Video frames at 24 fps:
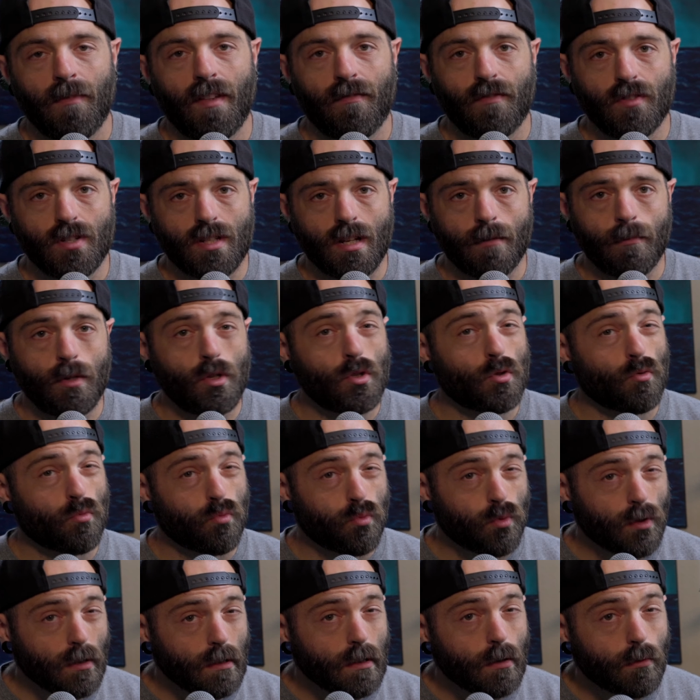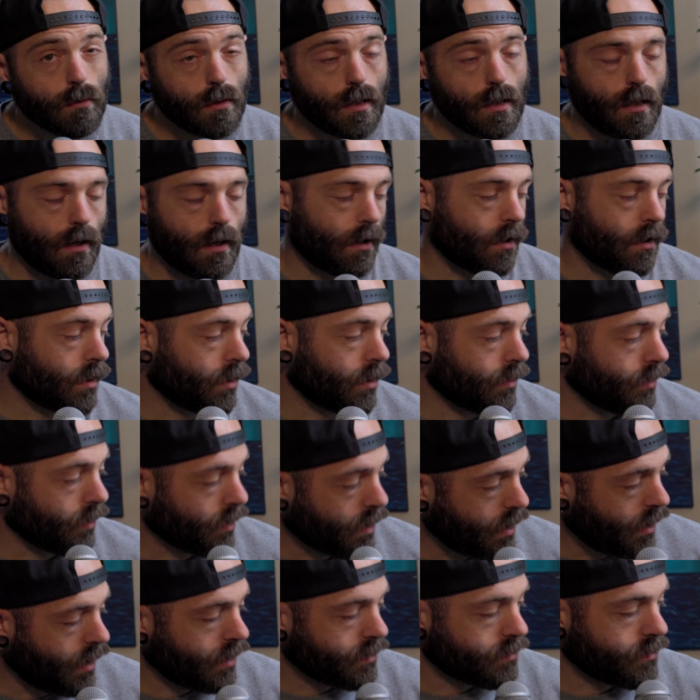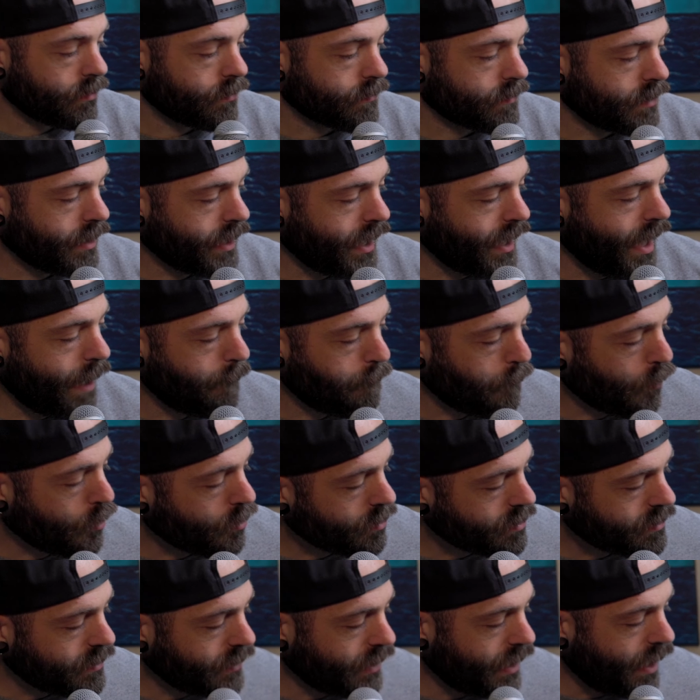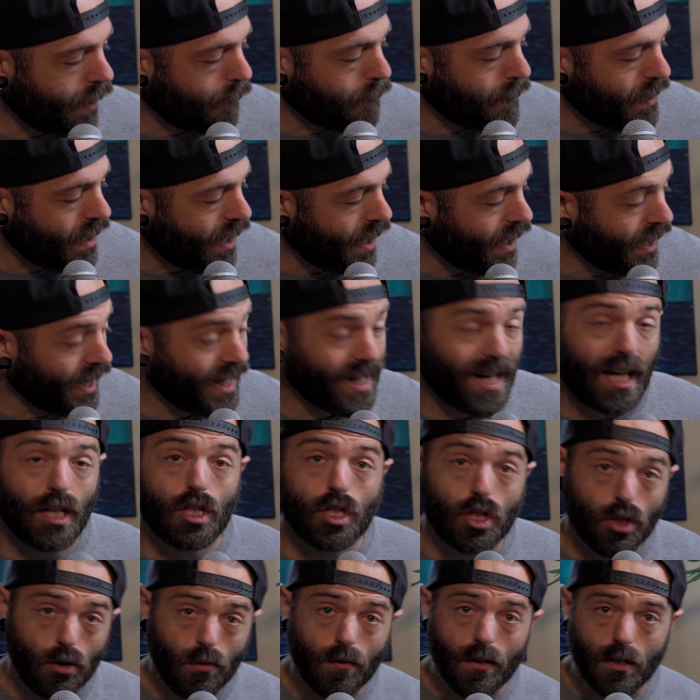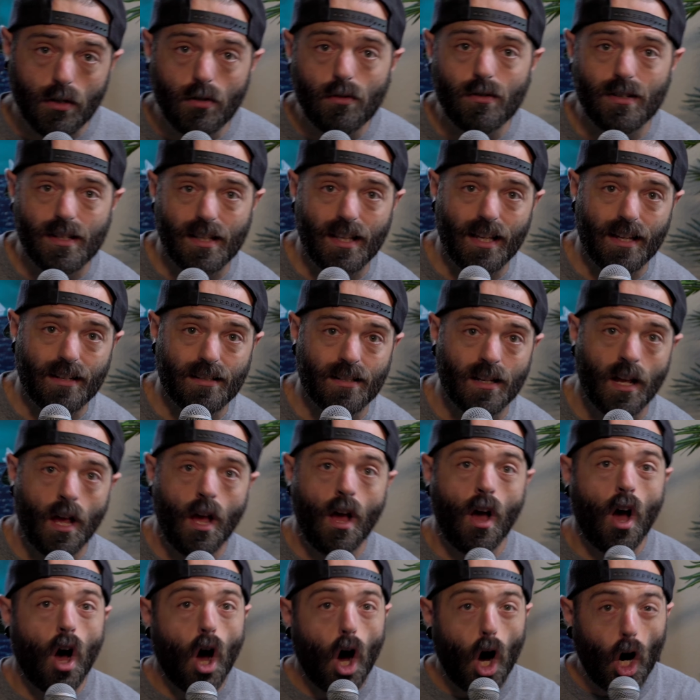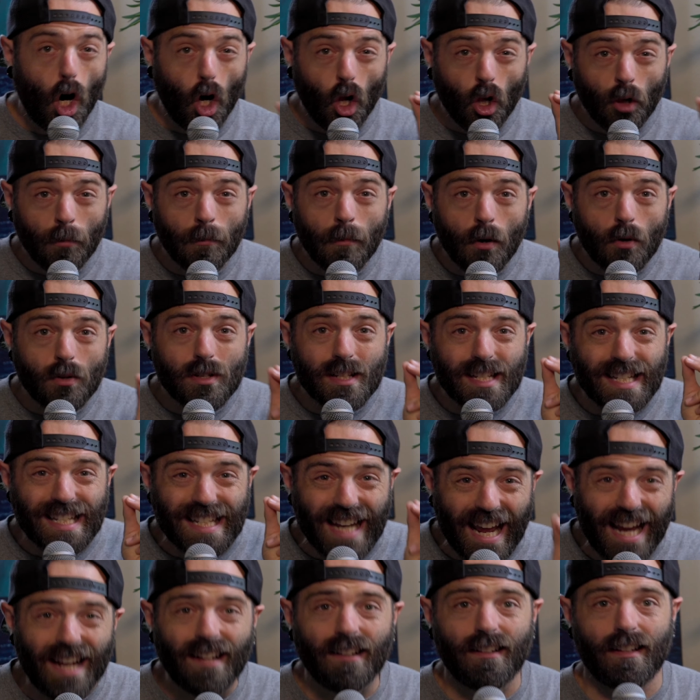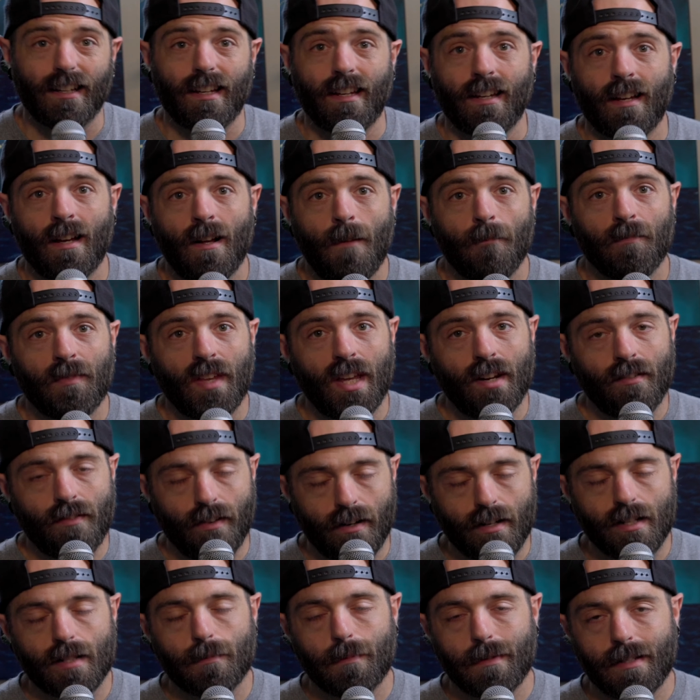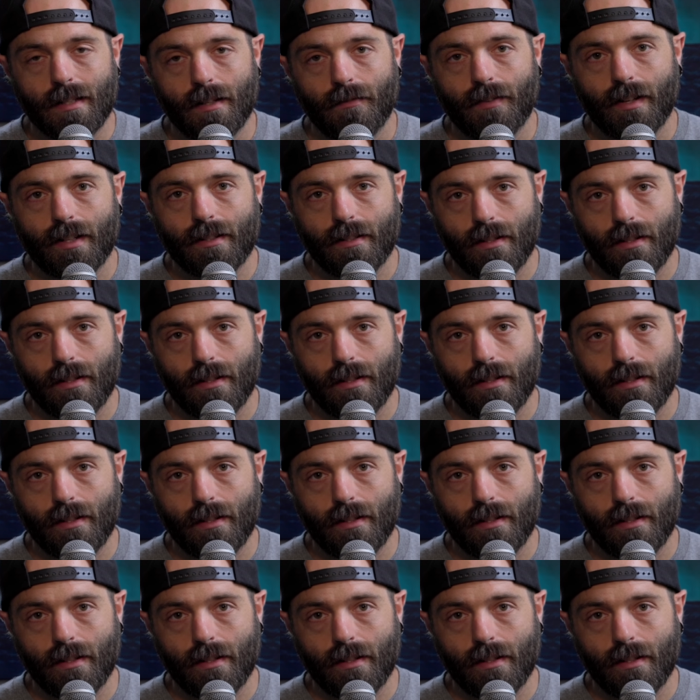if you're somebody who's really, really hard on your consoles. Again, I personally am not, and I do use this almost daily in very specific